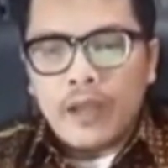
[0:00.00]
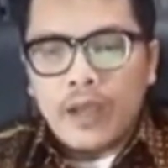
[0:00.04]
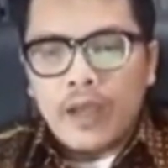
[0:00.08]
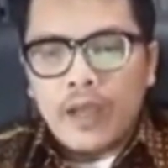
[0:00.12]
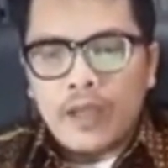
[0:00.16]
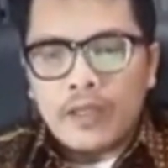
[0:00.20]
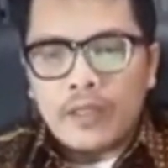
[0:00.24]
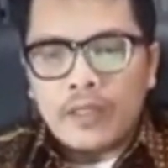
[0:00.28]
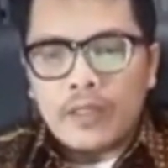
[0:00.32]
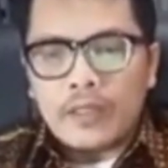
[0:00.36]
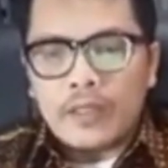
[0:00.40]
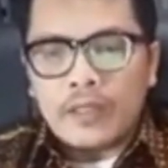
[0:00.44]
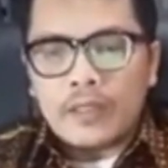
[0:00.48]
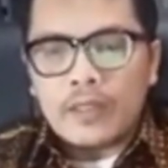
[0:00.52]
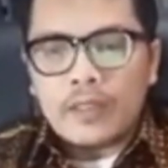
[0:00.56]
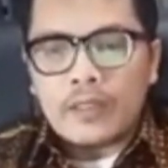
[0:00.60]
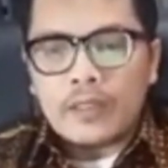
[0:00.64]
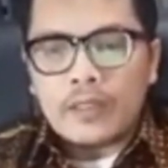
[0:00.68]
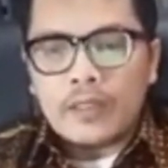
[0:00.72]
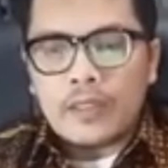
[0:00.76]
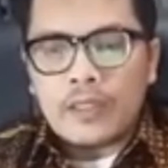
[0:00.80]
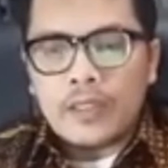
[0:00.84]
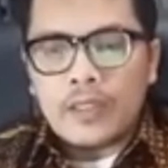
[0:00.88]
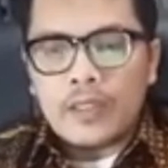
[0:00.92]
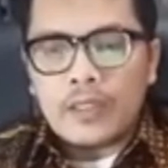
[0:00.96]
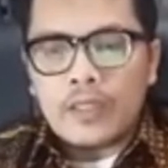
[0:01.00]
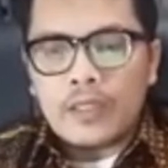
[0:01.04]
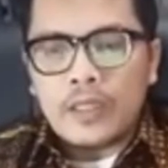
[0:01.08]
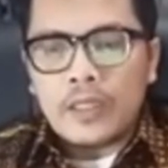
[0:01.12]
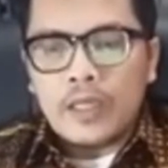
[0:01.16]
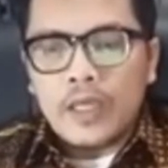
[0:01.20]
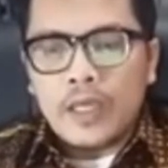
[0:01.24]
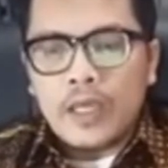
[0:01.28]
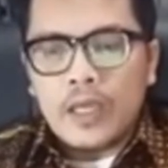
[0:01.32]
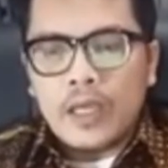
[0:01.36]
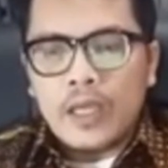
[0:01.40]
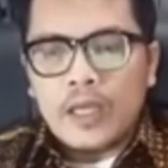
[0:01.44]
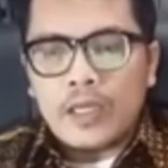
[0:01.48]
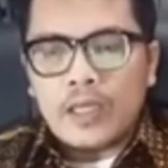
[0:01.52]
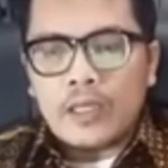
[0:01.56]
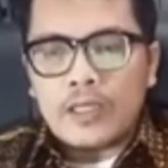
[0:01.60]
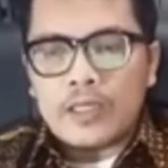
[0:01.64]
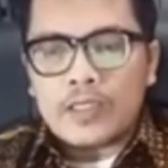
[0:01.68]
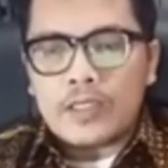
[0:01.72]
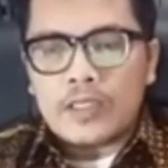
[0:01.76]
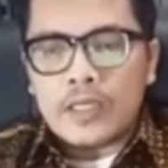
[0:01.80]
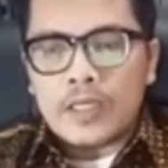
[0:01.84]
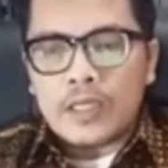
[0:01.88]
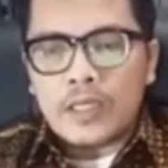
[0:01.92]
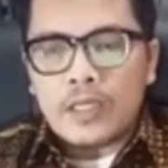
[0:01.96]
ideology, and the
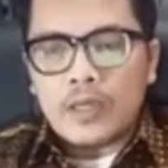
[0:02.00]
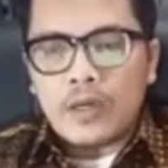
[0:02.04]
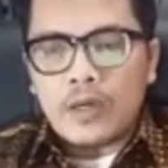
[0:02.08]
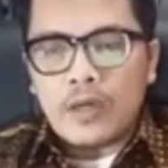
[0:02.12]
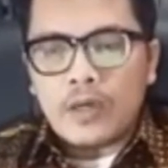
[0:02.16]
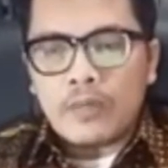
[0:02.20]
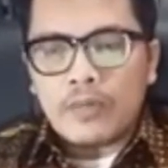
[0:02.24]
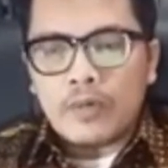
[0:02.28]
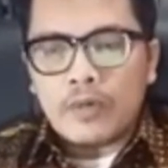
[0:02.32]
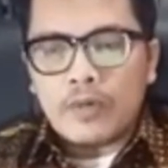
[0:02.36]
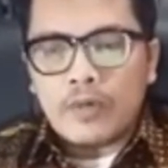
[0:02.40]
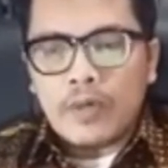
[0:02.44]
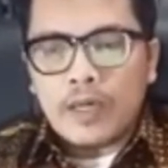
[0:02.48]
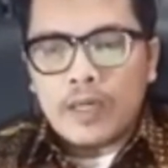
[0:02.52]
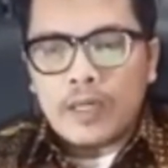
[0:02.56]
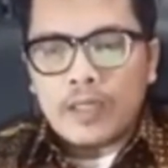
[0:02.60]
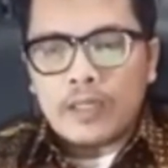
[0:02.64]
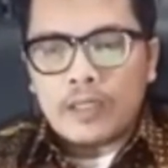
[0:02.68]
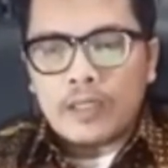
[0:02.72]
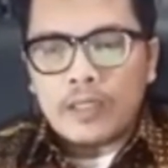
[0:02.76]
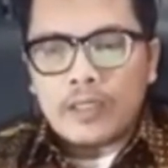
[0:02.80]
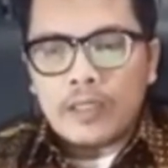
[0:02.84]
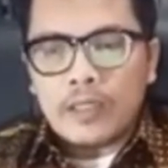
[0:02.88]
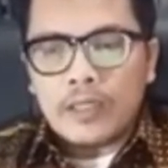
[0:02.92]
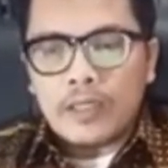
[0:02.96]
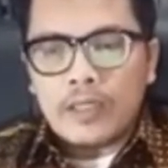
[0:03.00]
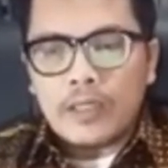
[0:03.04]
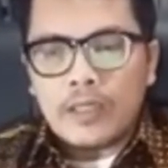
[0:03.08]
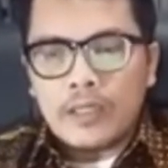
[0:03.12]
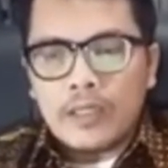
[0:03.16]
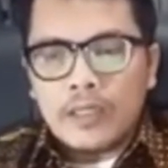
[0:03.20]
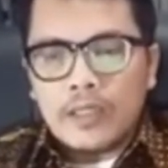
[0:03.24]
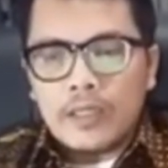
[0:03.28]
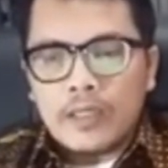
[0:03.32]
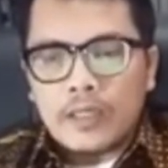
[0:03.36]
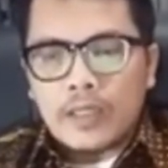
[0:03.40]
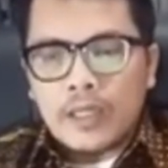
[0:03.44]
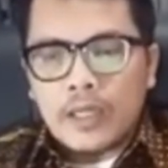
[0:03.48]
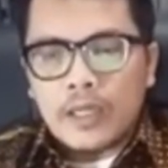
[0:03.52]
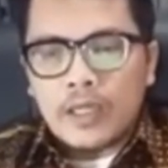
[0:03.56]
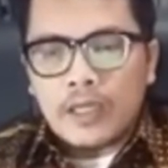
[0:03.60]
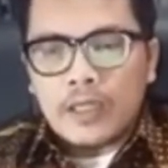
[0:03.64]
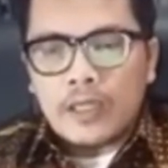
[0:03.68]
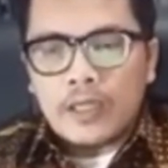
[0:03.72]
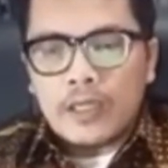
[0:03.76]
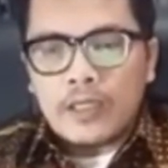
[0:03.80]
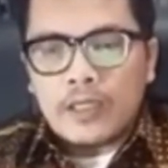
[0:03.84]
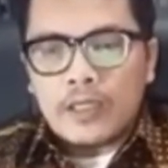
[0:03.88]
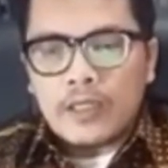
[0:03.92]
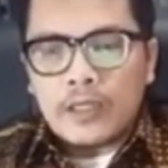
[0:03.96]
sense of quality that
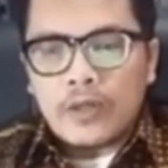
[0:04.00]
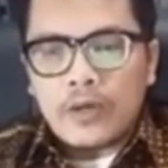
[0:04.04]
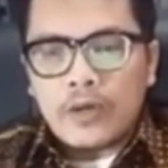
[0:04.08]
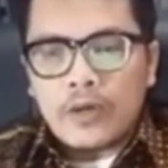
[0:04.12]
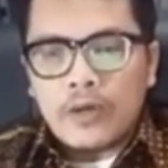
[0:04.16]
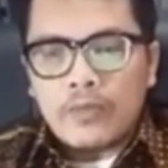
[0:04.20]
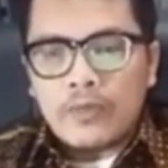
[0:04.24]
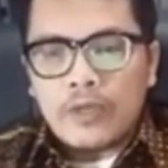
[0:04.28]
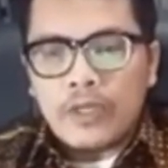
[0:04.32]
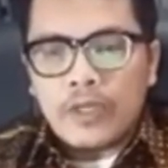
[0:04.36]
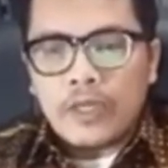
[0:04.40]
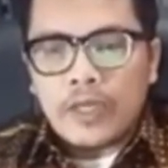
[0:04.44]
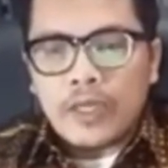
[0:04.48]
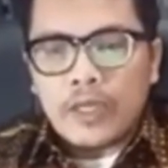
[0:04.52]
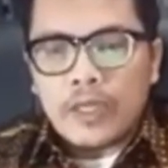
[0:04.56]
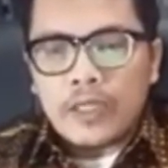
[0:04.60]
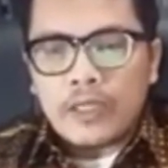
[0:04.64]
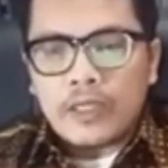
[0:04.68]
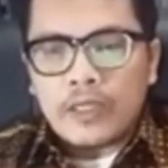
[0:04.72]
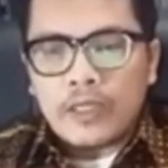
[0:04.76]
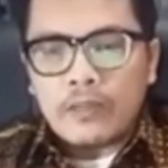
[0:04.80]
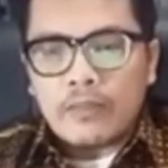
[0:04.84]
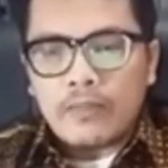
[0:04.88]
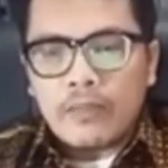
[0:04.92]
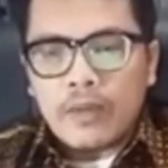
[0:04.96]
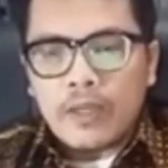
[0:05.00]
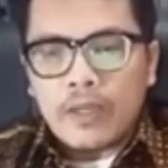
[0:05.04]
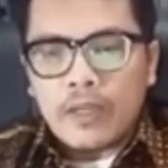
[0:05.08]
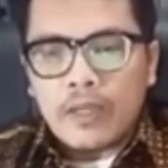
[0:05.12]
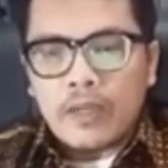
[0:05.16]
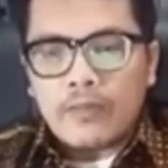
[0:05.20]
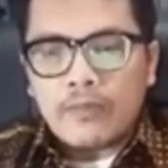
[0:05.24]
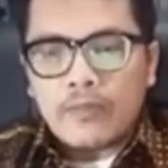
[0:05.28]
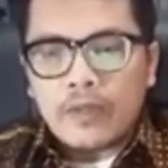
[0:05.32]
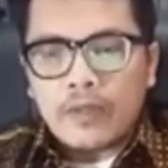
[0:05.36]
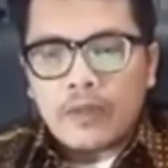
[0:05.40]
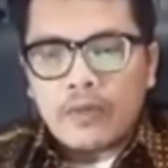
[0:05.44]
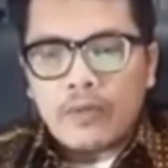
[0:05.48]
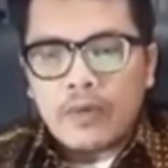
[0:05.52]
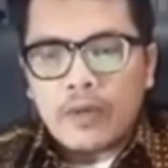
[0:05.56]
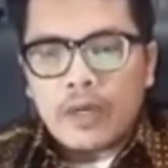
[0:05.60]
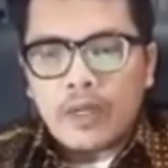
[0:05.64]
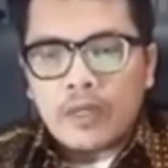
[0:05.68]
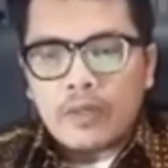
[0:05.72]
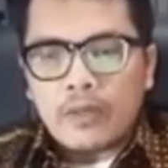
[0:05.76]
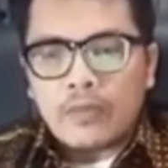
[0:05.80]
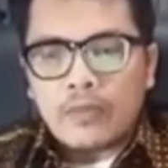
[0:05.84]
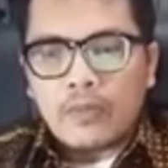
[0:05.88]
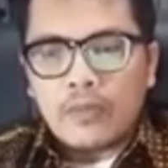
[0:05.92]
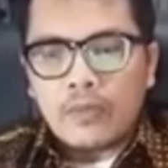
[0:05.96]
it communicated by
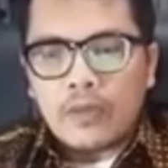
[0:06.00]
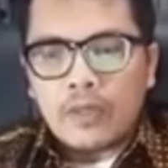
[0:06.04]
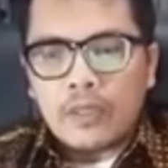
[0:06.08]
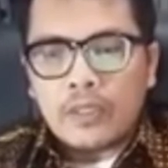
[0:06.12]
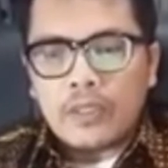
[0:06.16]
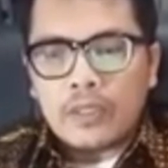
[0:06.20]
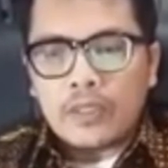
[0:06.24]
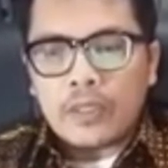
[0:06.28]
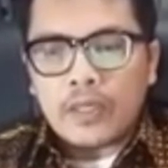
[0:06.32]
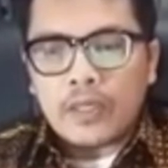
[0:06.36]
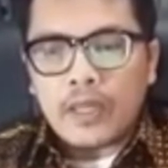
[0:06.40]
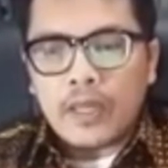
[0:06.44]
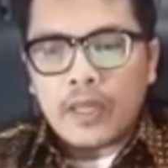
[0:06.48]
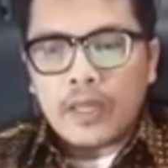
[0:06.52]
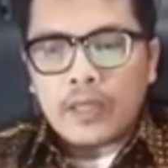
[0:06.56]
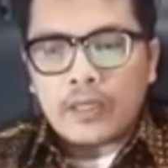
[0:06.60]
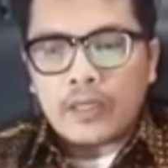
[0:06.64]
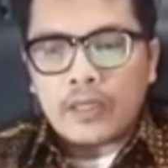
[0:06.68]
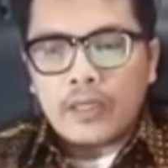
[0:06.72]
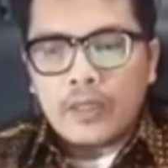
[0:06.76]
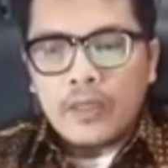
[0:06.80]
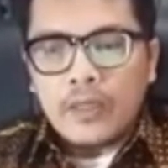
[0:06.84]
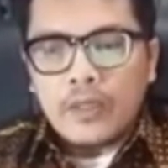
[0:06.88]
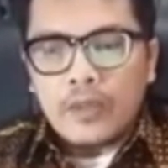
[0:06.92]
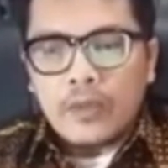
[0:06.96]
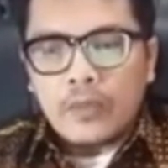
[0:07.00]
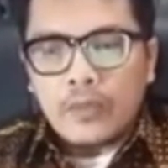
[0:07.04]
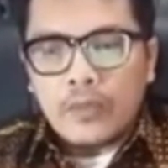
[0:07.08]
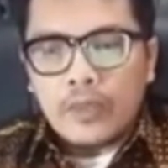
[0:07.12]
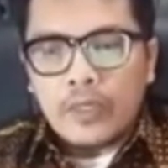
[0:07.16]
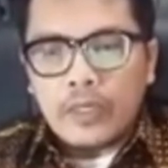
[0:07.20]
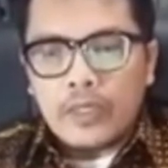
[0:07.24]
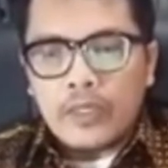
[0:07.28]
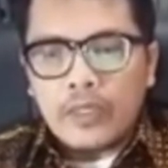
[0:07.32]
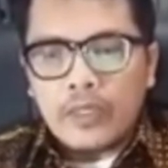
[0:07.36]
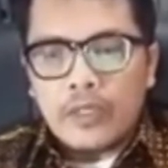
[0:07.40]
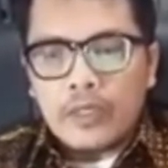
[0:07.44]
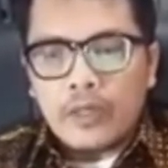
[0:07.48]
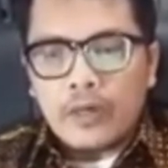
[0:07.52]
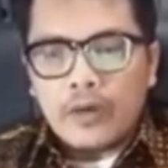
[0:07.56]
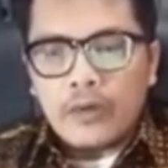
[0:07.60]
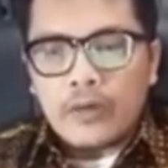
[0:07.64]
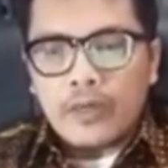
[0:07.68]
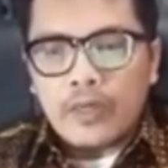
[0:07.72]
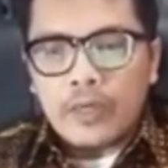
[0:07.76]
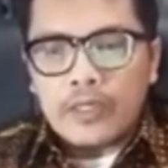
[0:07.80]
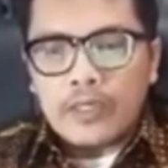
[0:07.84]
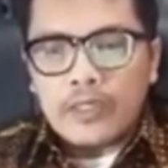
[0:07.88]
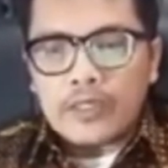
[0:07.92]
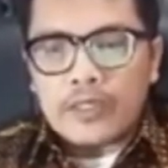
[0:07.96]
everyone who interact with the
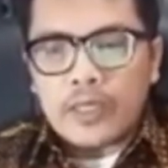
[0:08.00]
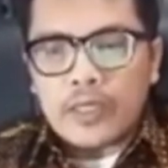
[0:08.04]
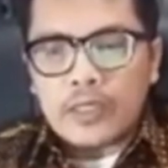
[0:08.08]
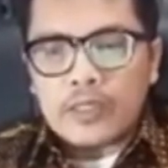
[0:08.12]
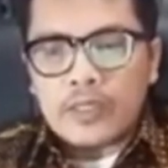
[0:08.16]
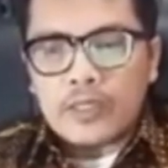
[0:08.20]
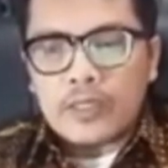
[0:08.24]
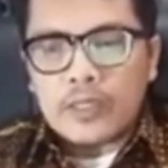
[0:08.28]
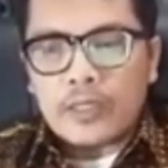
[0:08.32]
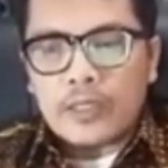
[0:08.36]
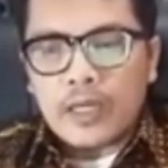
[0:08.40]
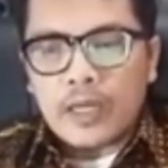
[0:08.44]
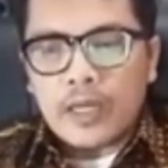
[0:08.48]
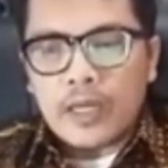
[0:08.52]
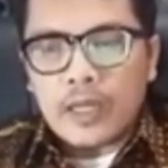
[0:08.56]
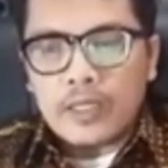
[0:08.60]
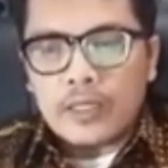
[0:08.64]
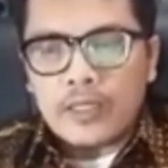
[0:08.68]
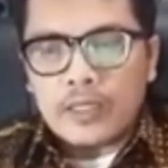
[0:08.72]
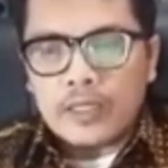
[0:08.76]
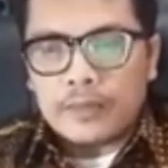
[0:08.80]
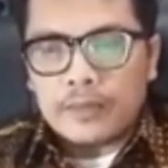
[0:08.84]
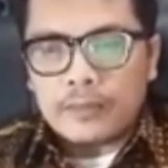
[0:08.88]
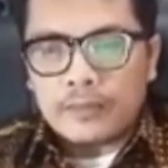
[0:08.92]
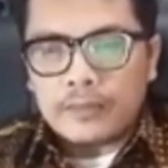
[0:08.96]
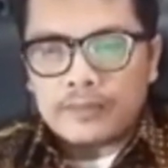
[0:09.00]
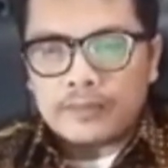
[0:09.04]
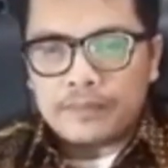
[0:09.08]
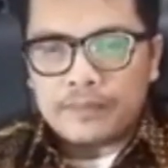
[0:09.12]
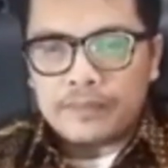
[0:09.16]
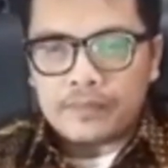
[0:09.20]
organization client.